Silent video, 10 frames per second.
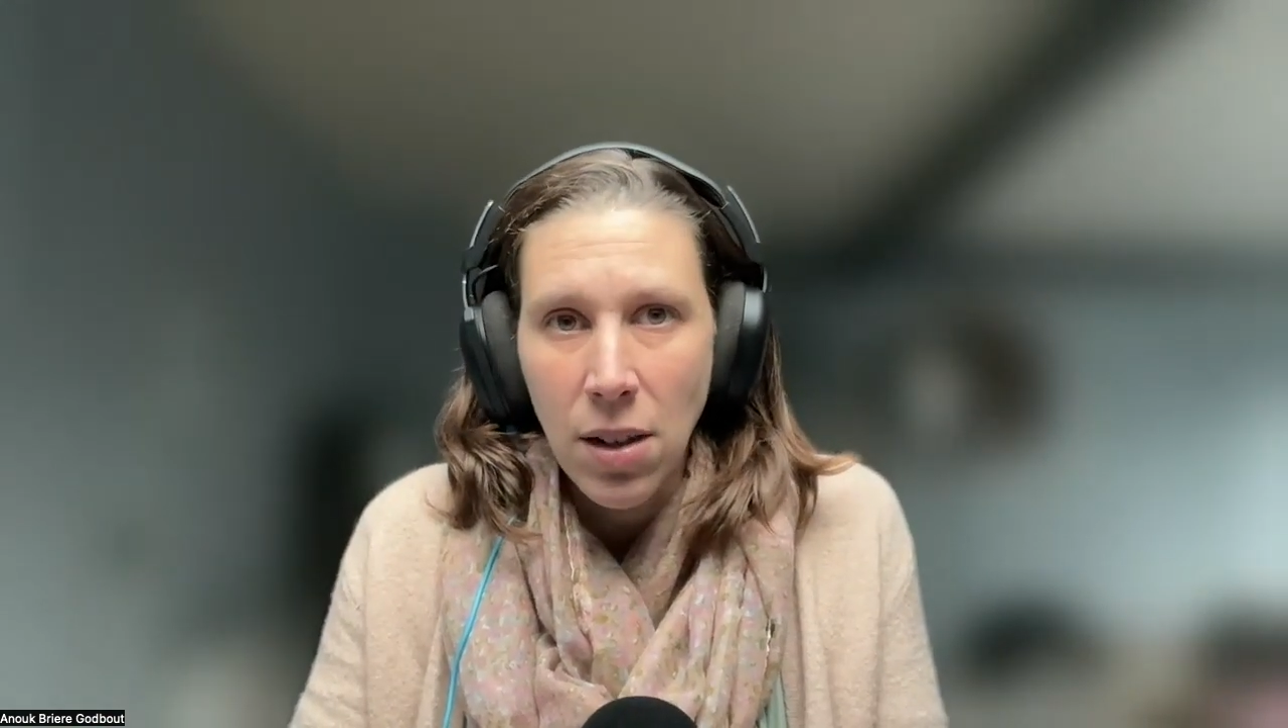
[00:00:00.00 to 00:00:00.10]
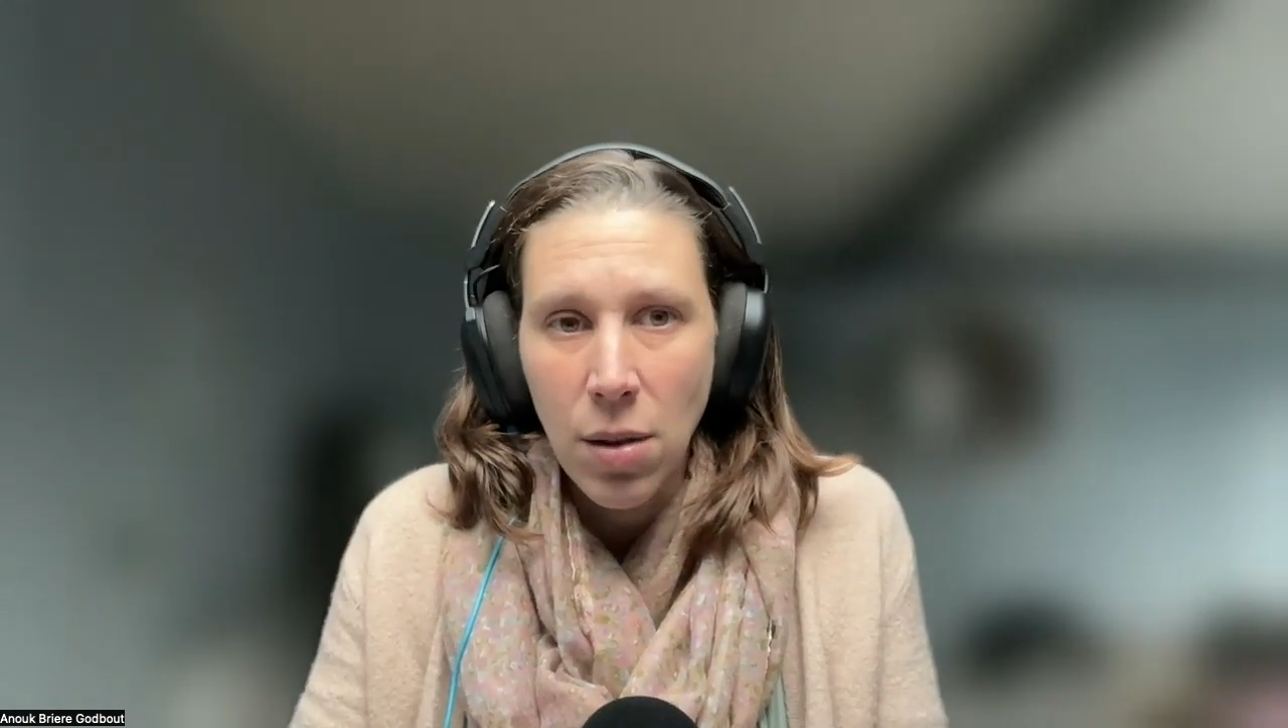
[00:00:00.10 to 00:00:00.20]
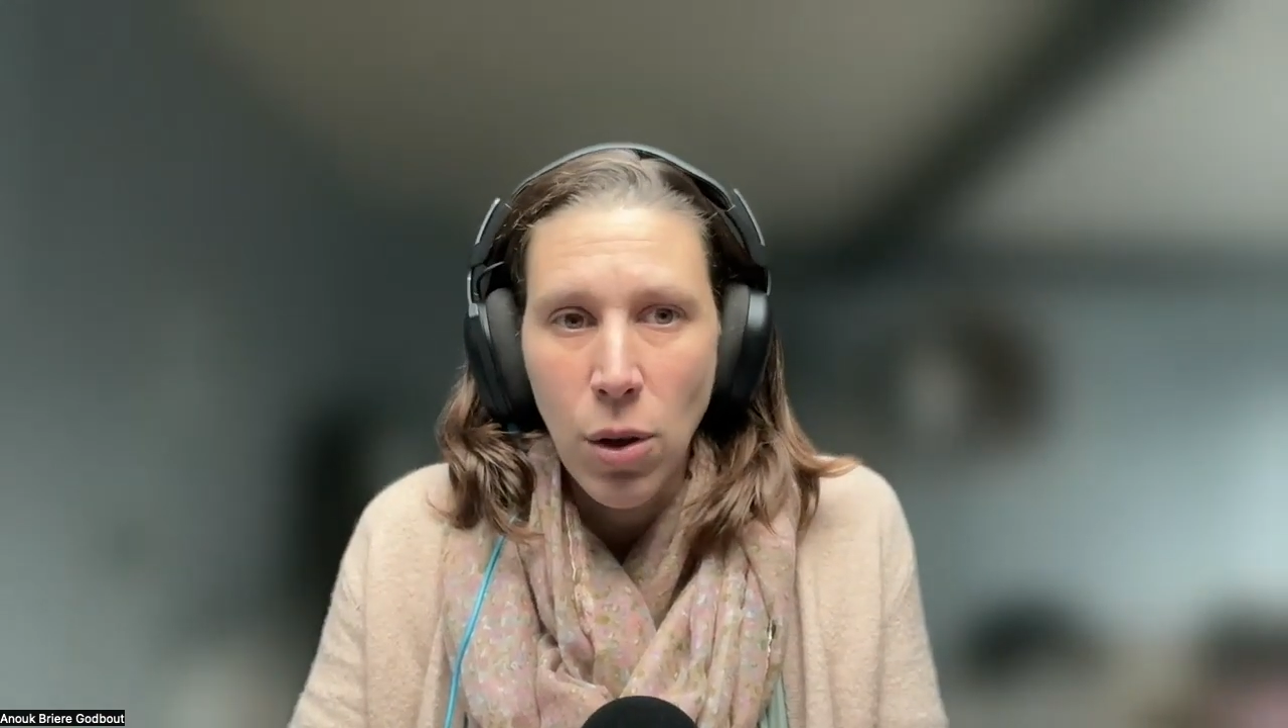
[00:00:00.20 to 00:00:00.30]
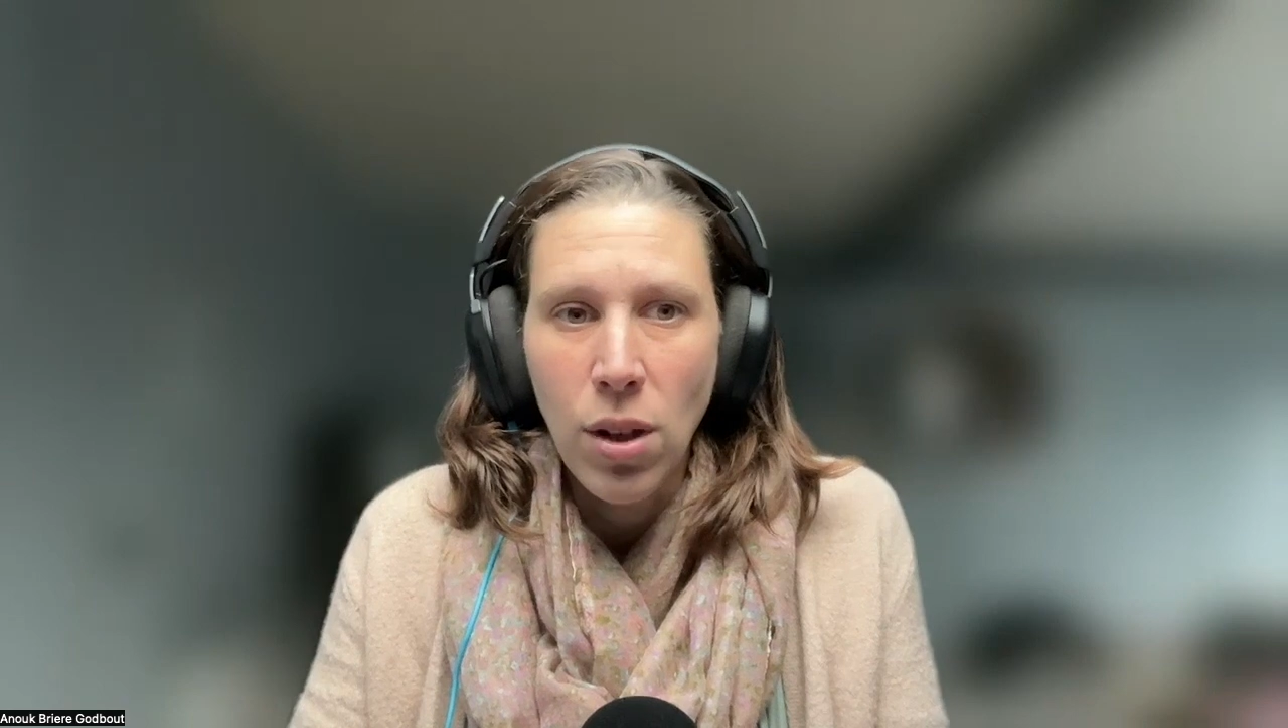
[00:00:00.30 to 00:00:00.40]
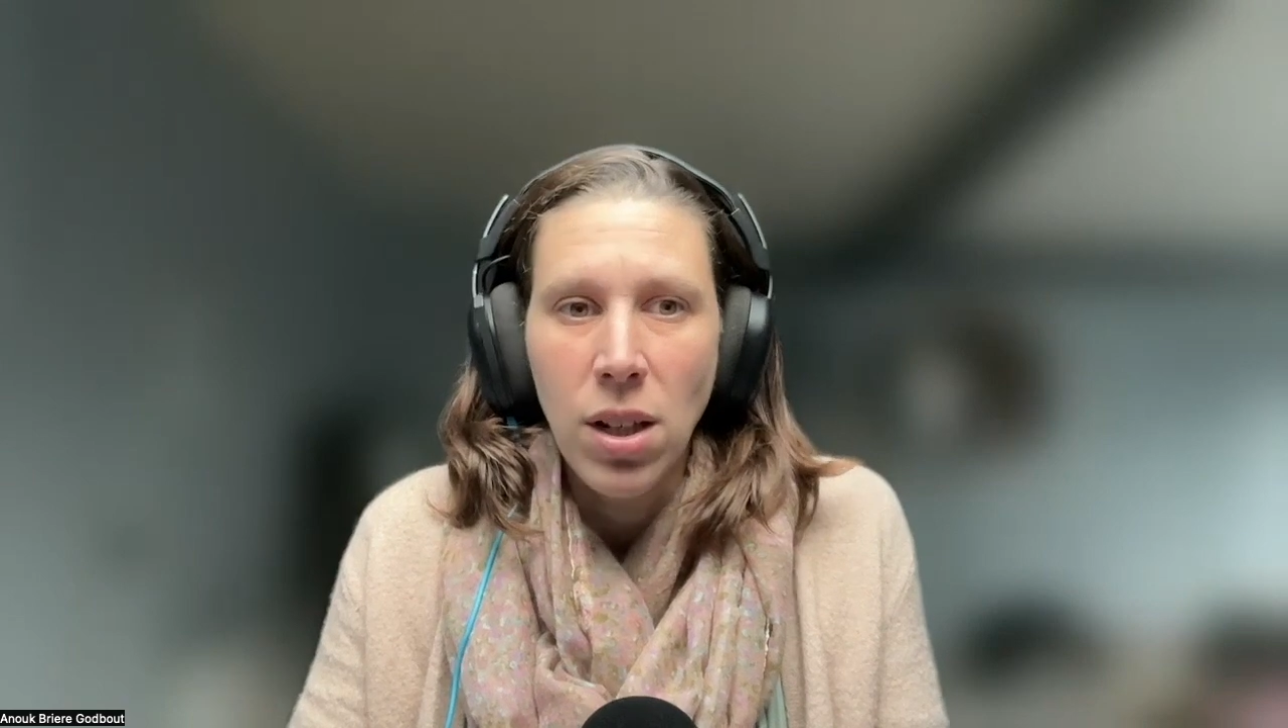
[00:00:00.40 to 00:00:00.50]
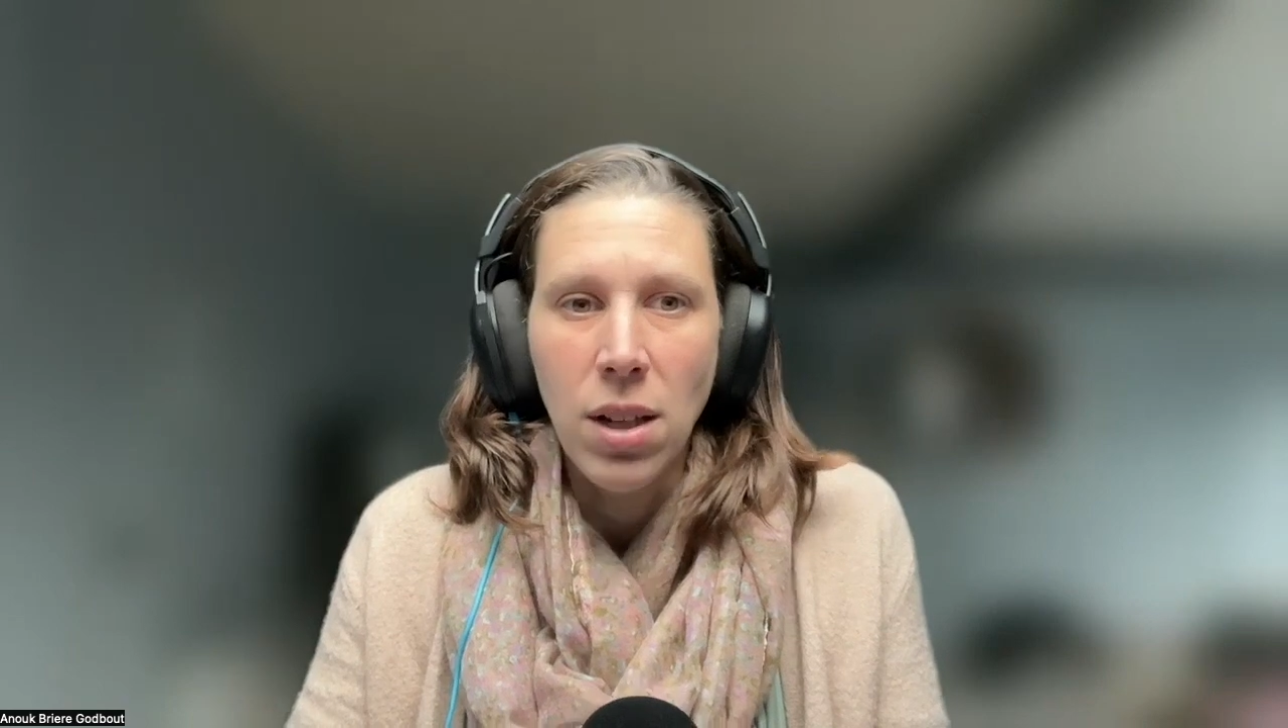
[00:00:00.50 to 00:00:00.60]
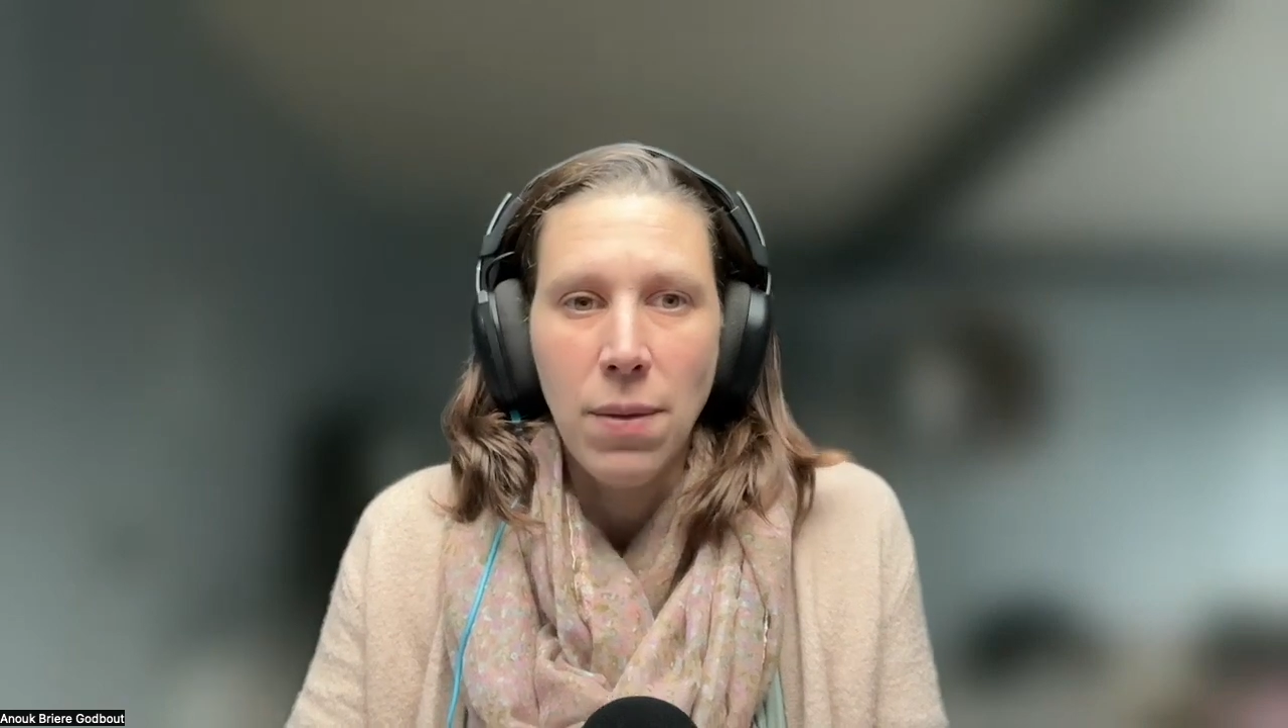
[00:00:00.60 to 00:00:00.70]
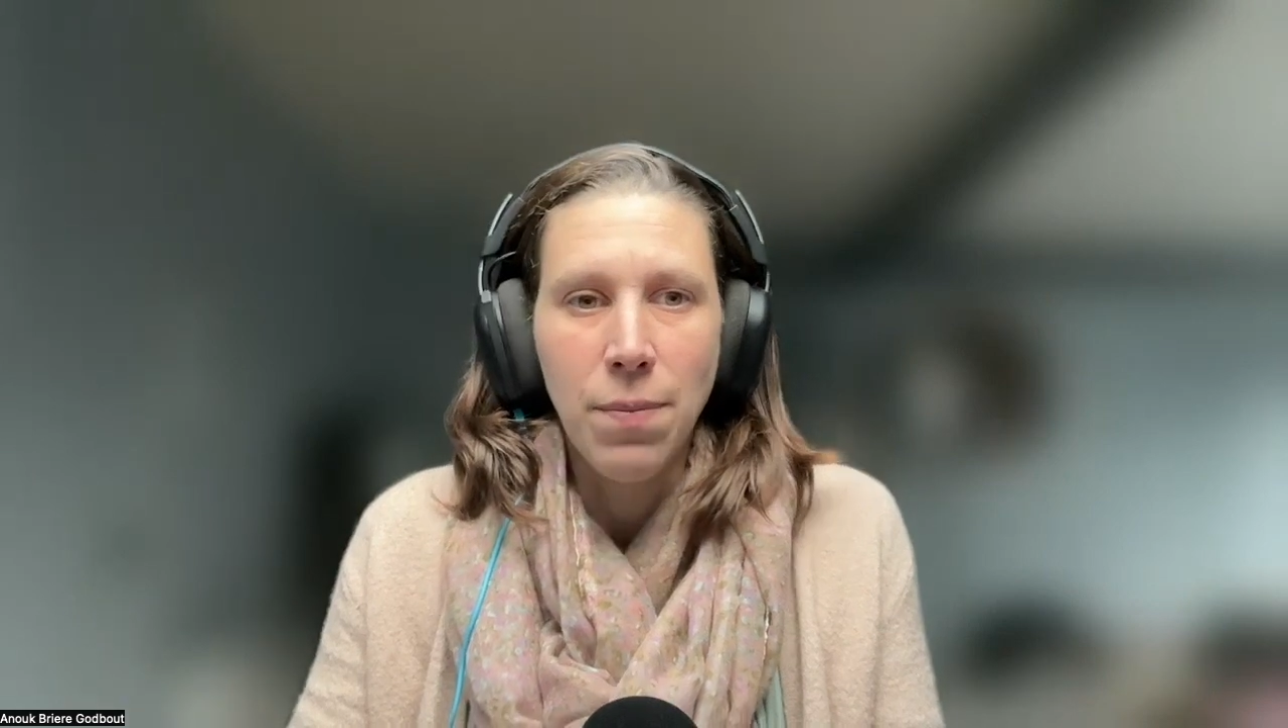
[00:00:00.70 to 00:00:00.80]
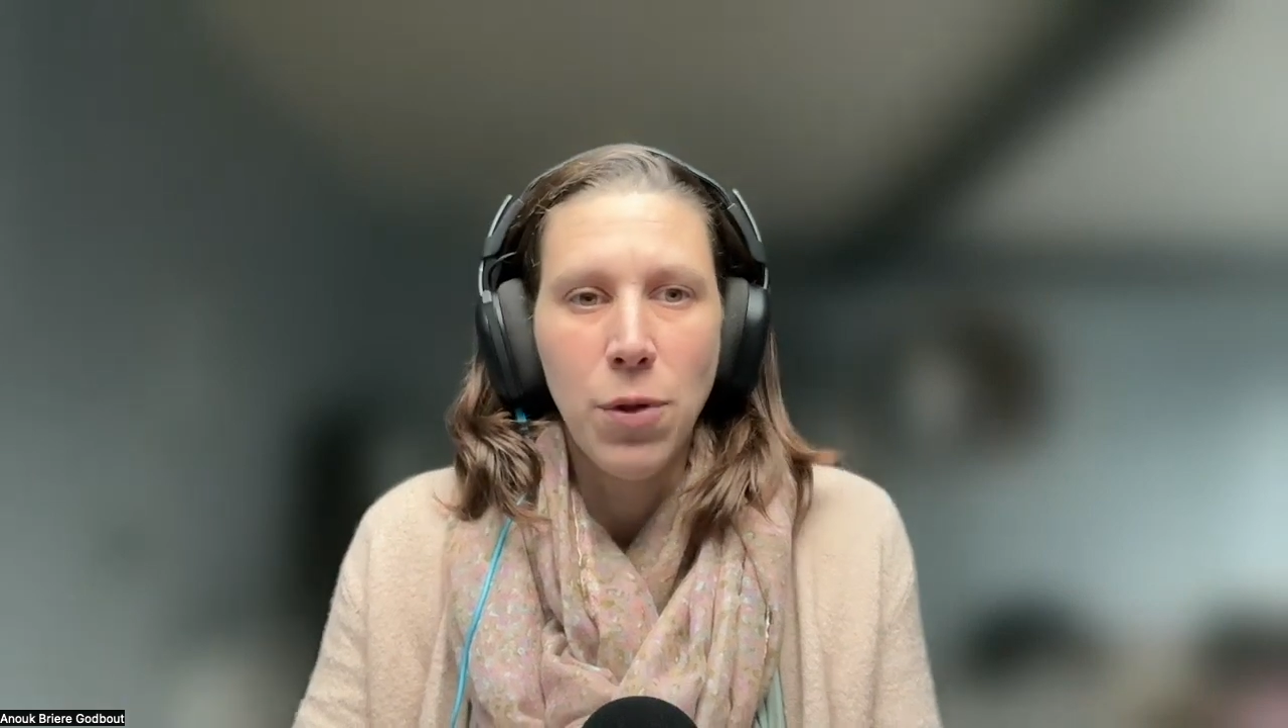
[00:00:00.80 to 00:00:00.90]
community,